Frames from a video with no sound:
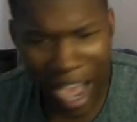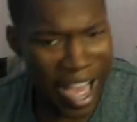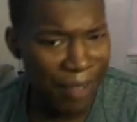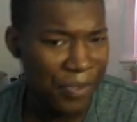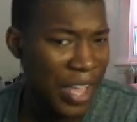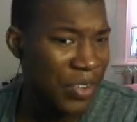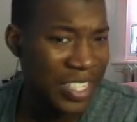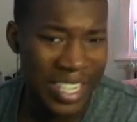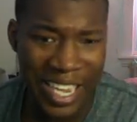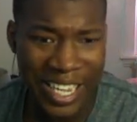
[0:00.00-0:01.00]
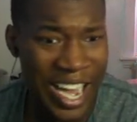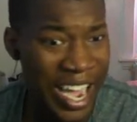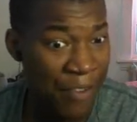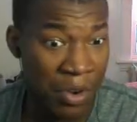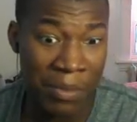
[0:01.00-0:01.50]
I've never seen that
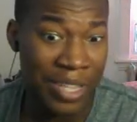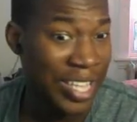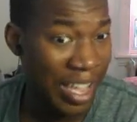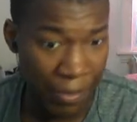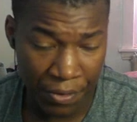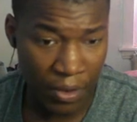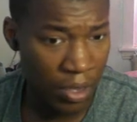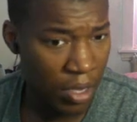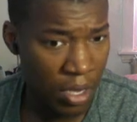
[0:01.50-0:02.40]
guy ever in my life.